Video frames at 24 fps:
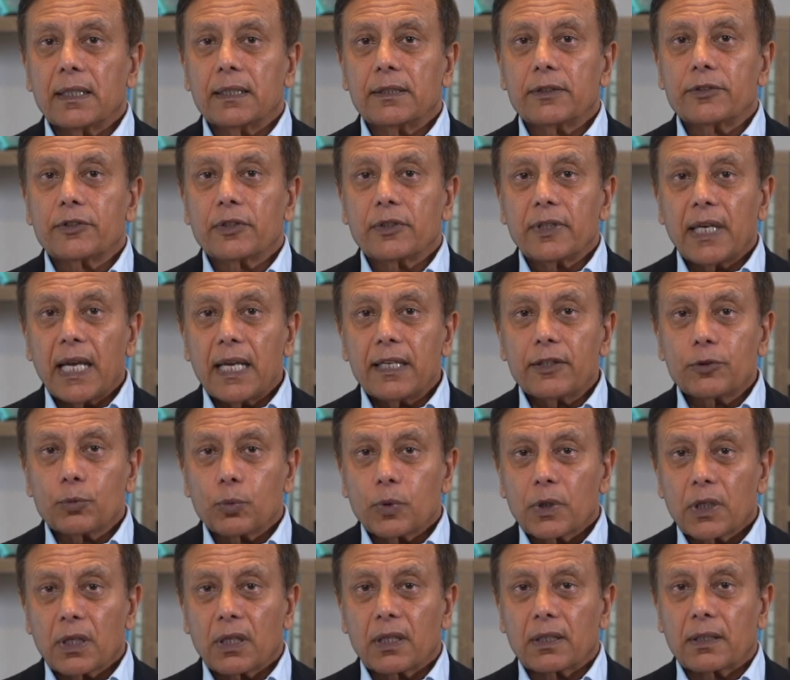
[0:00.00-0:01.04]
today's
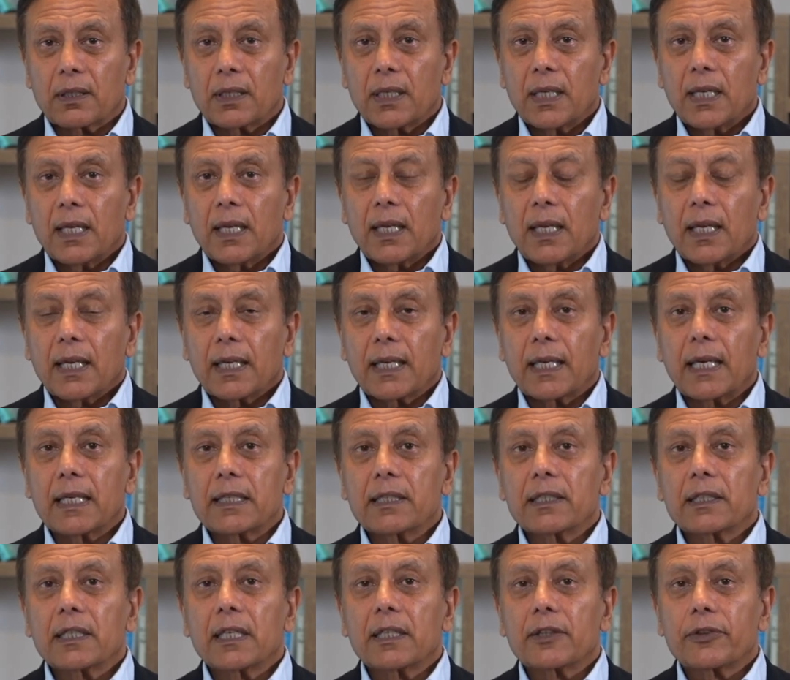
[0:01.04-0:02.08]
world,
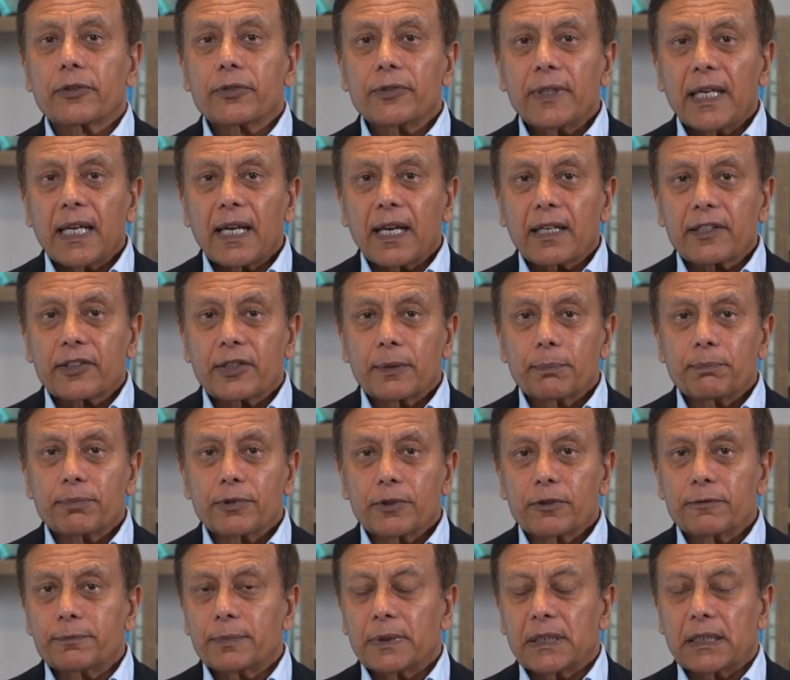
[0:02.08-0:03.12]
getting a 3x
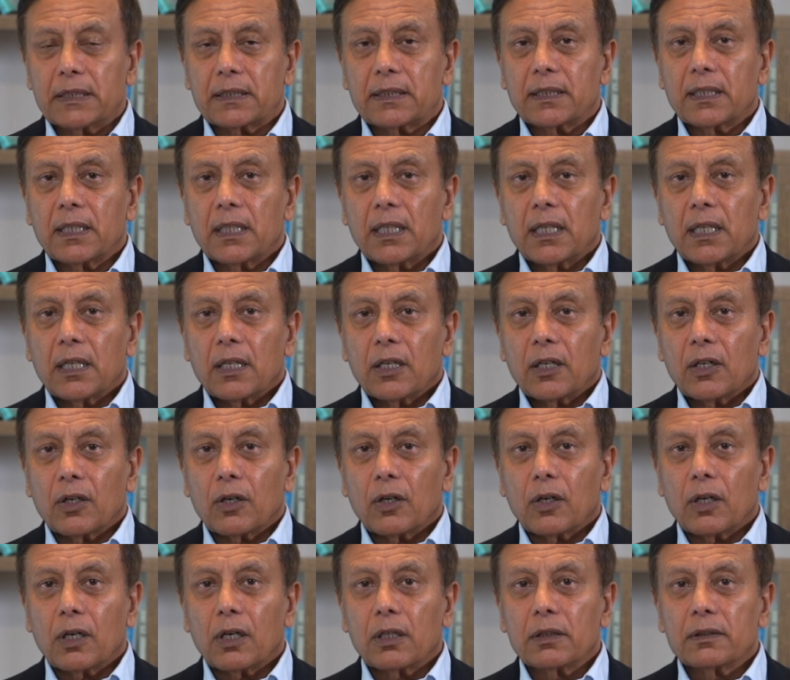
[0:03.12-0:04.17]
improvement
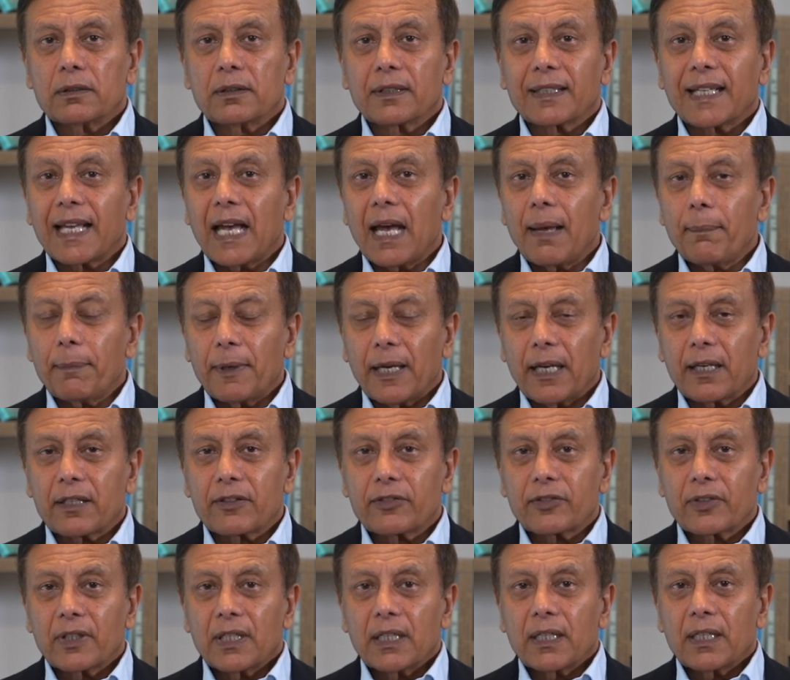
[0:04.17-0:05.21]
on
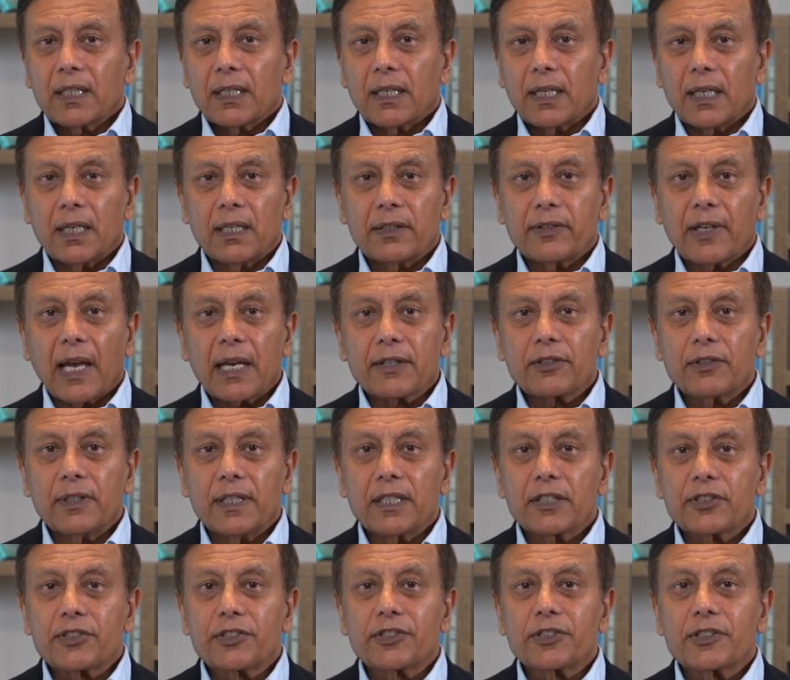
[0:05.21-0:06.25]
CapEx is actually
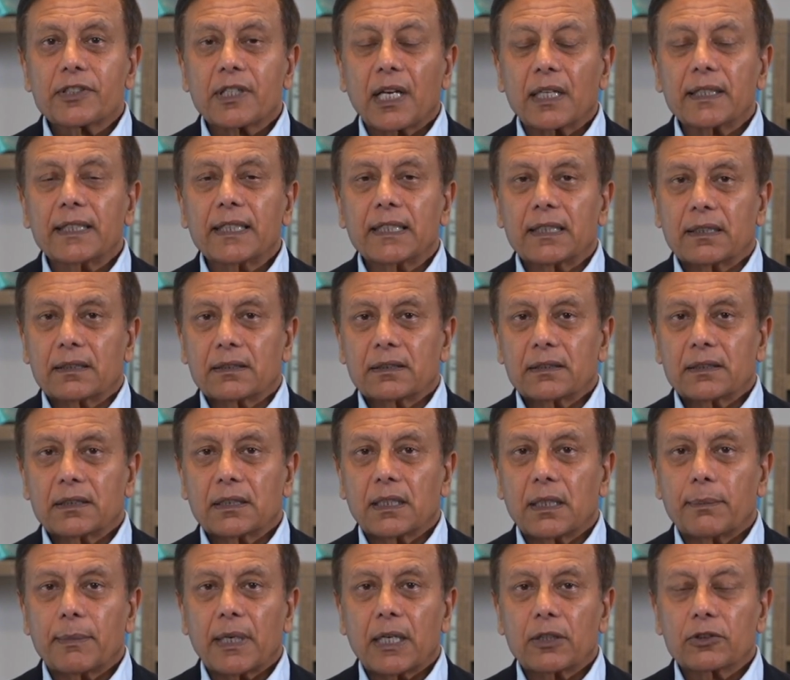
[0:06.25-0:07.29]
a stunning
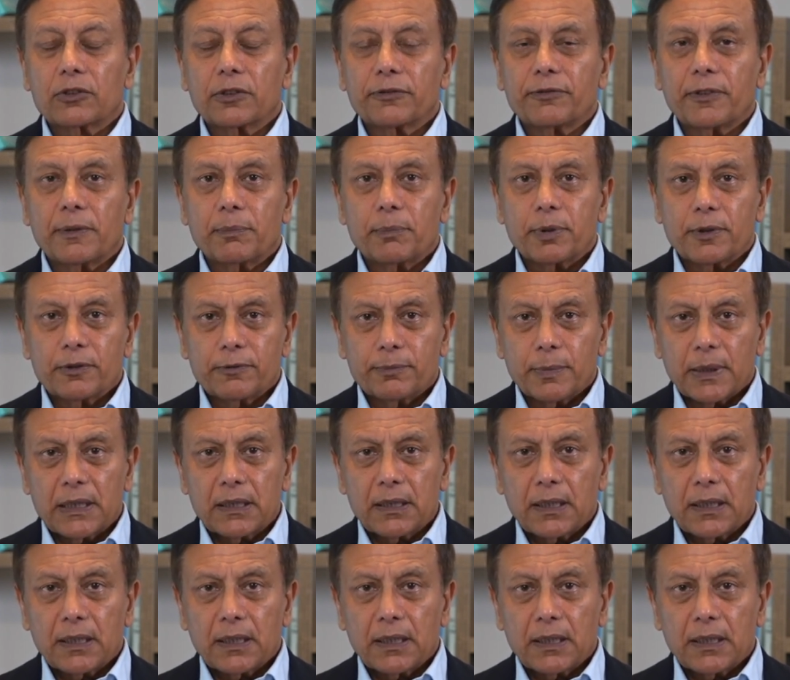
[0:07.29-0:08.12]
amount of improvement.